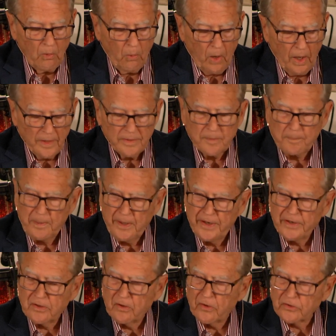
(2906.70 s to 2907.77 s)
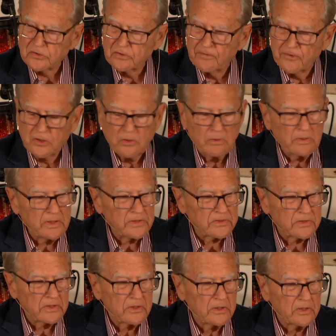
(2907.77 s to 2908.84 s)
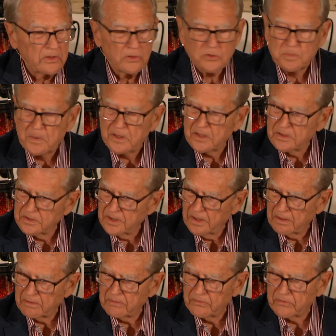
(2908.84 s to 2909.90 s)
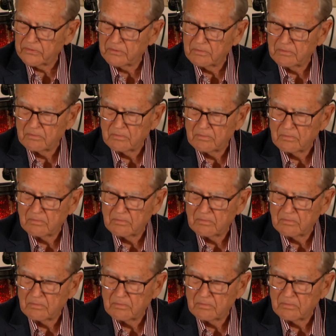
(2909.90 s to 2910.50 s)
One, the Pentecostal view is you speak in tongues.